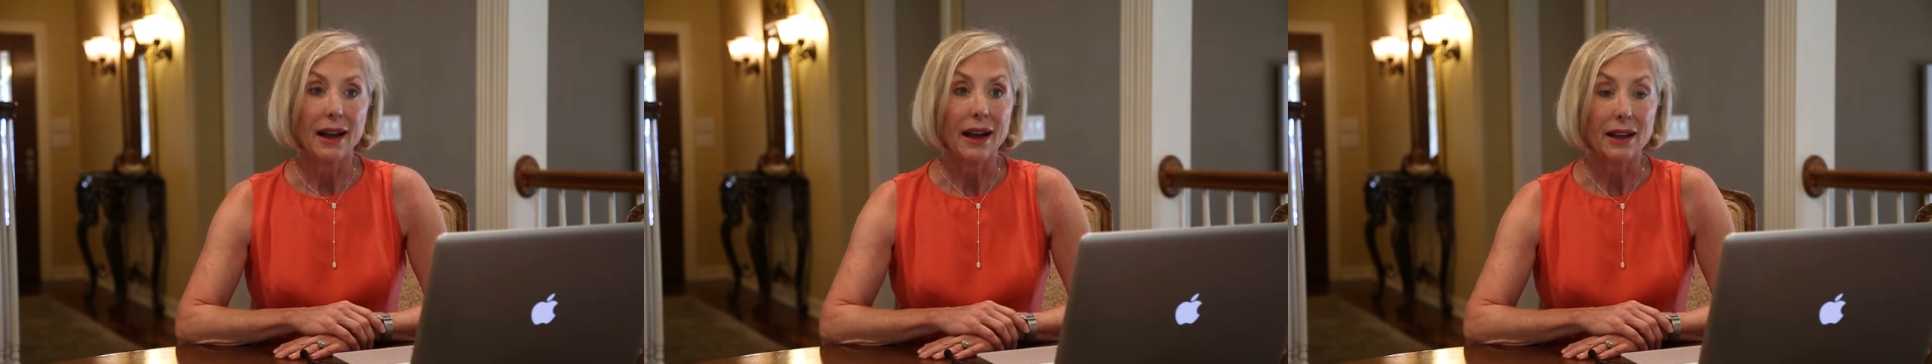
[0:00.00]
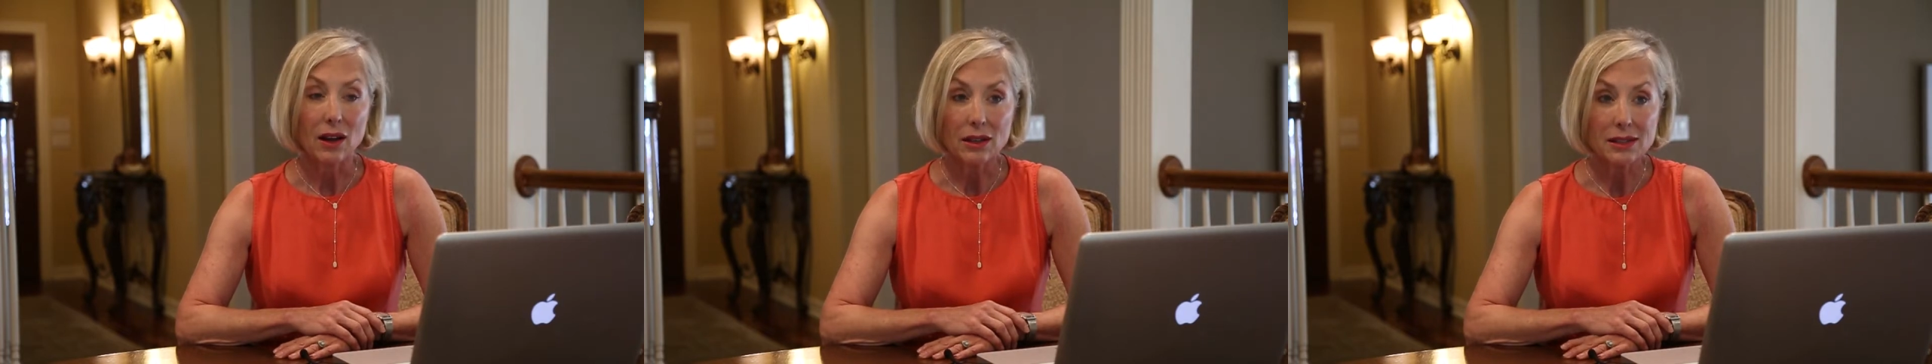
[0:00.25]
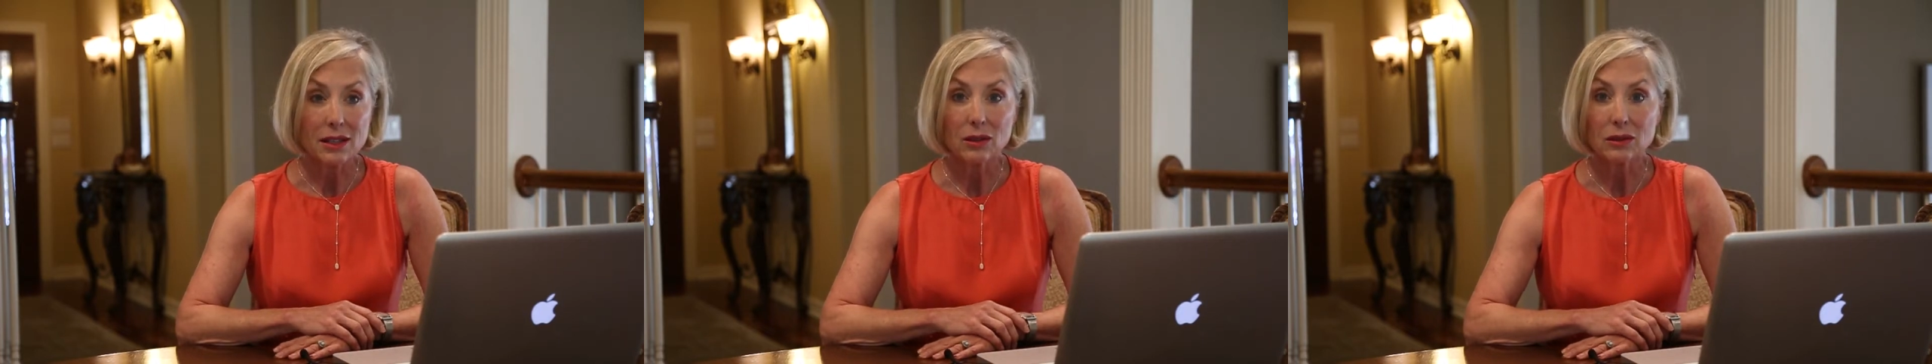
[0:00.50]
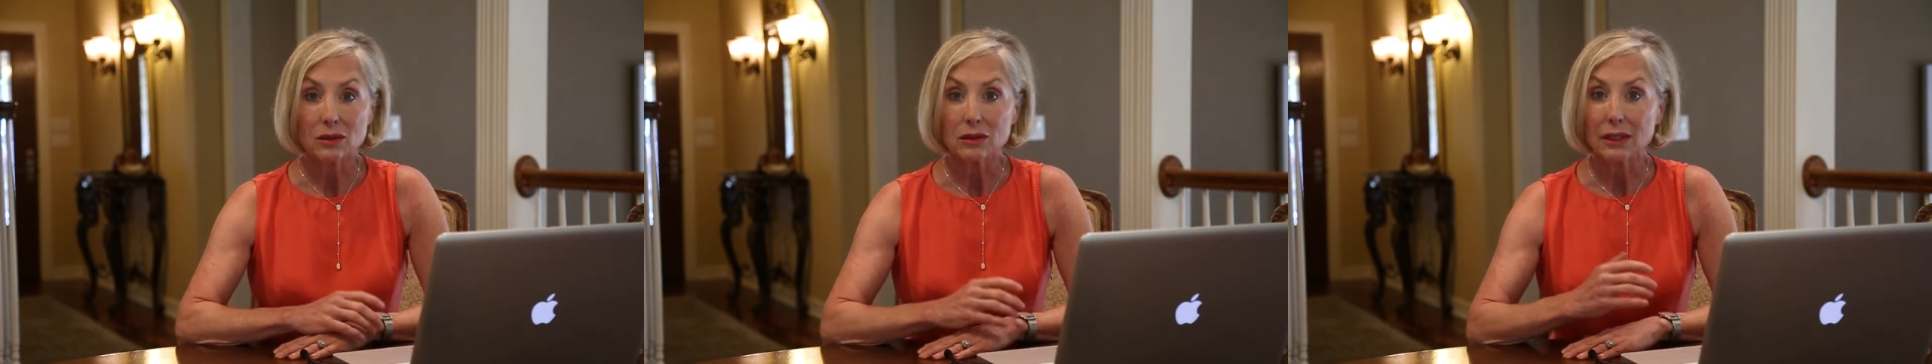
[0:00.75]
I
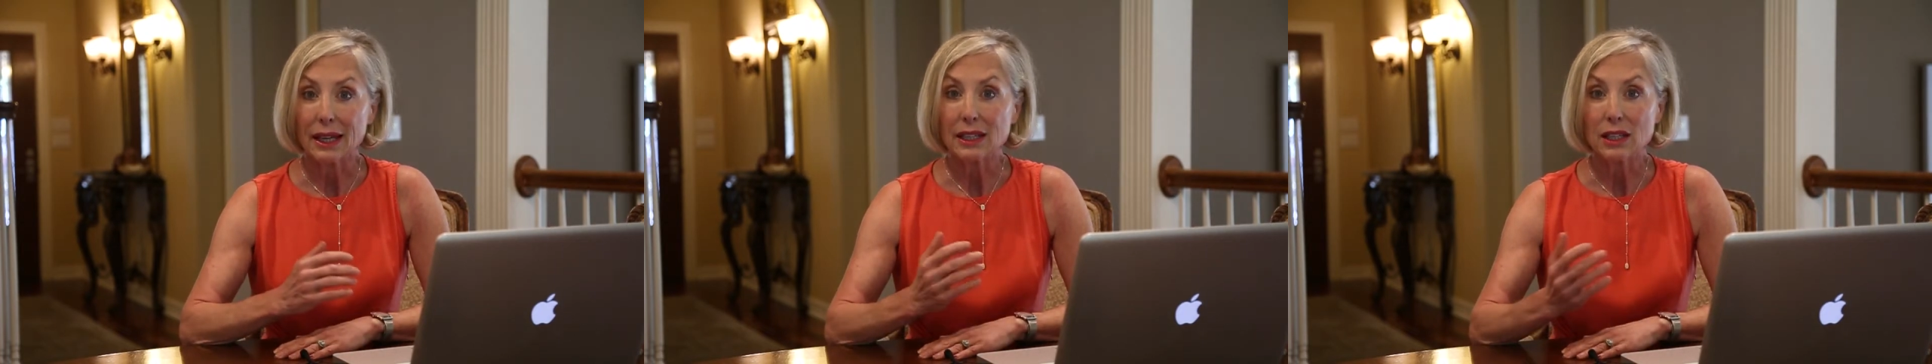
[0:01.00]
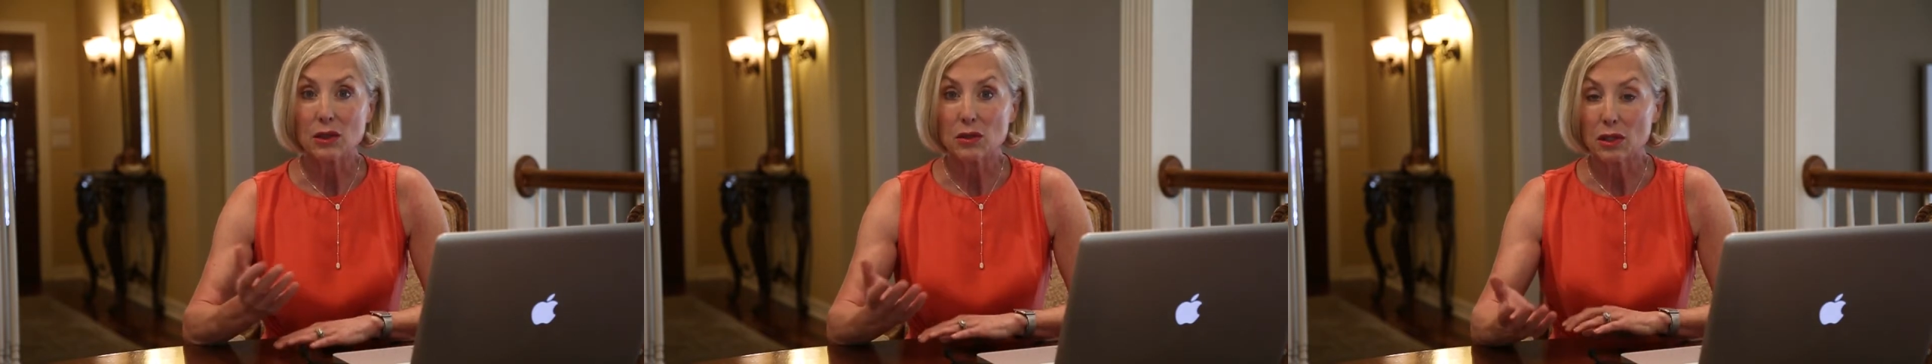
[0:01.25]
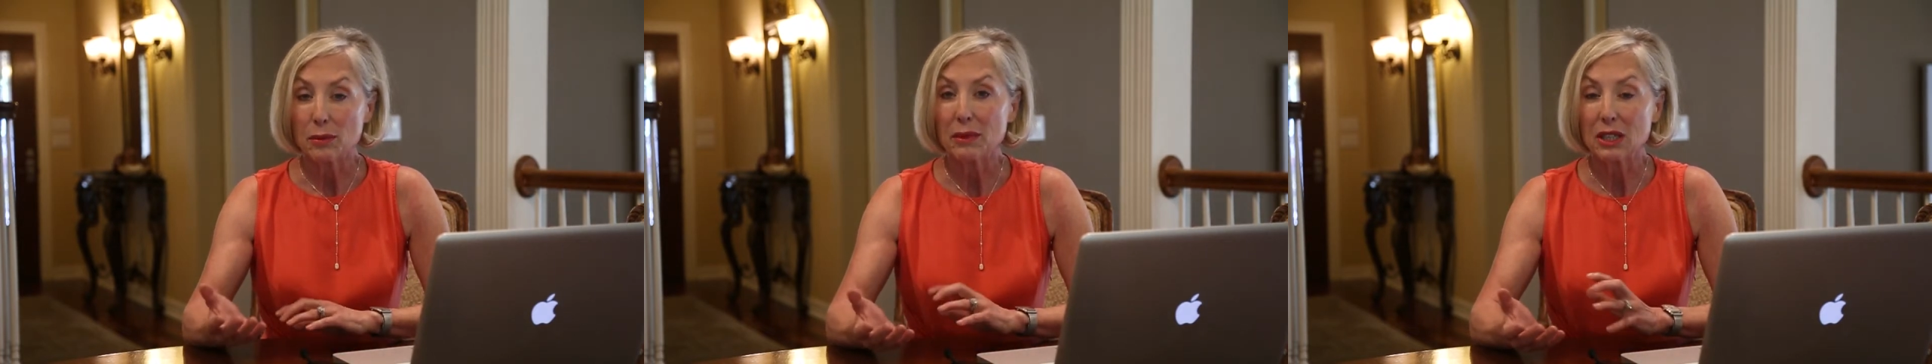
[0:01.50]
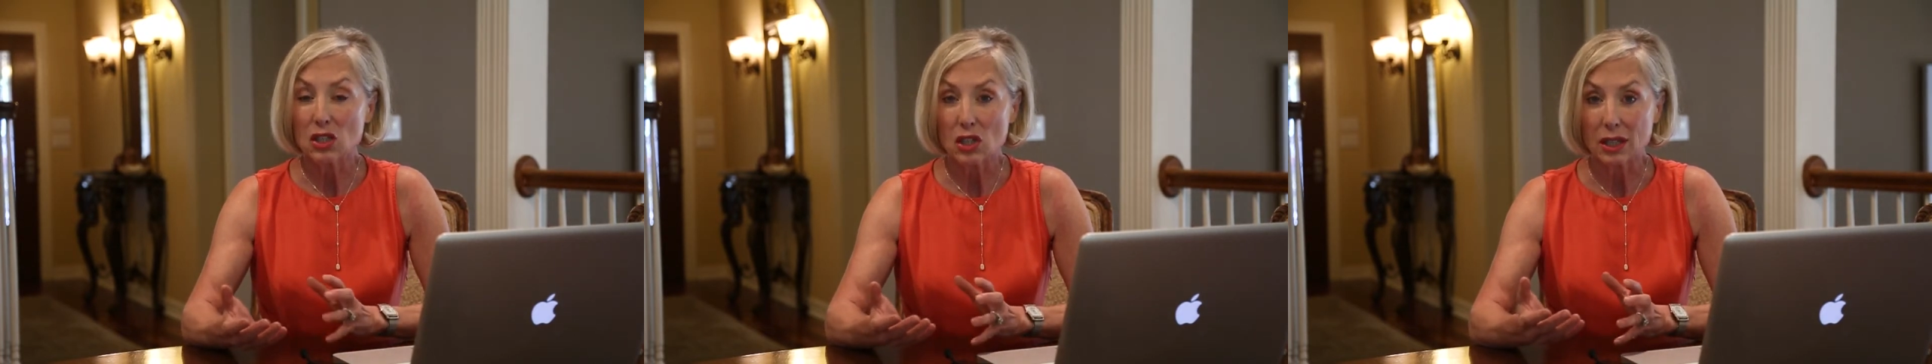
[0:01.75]
also like you to
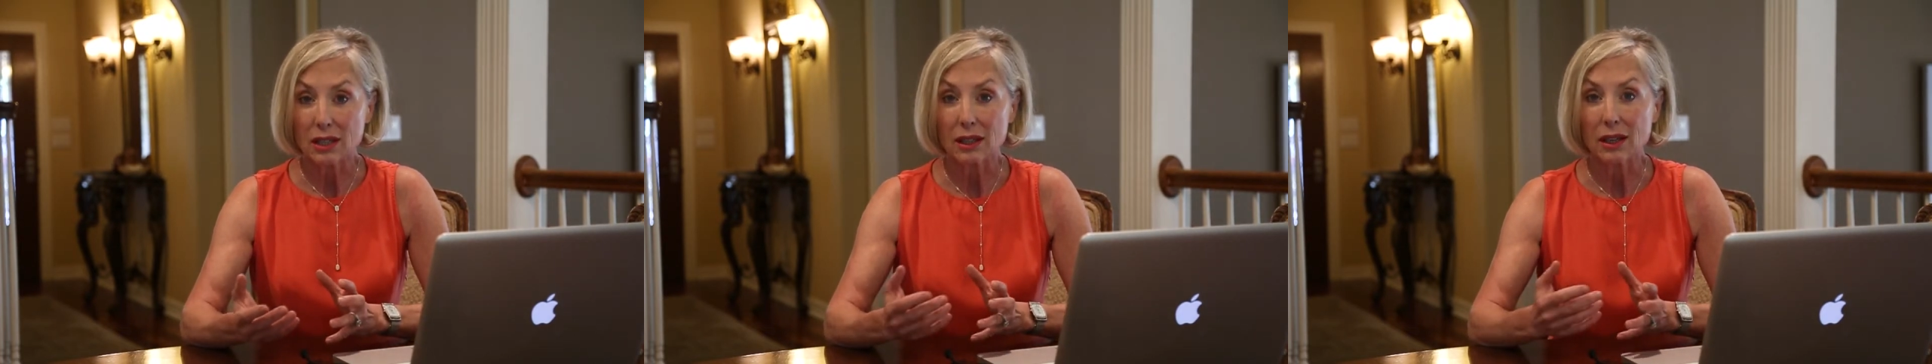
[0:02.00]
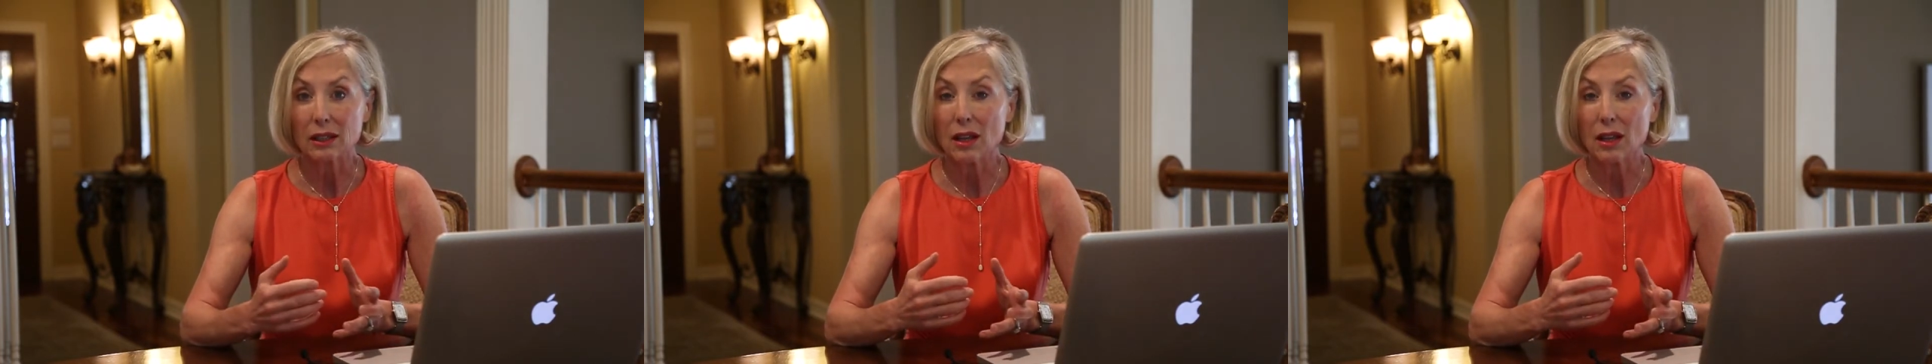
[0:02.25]
mention